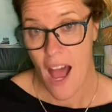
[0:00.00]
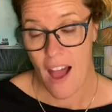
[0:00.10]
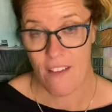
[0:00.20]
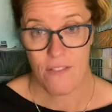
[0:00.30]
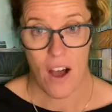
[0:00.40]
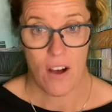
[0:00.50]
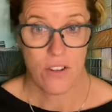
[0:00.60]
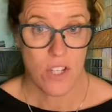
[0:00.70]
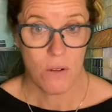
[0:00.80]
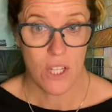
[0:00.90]
I've
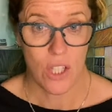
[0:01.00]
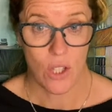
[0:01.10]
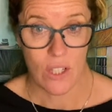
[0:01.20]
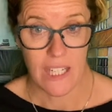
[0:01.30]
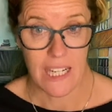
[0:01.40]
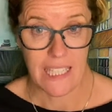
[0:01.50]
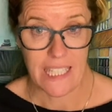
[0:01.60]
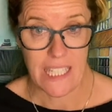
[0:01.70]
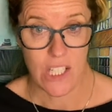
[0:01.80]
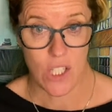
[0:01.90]
also included a link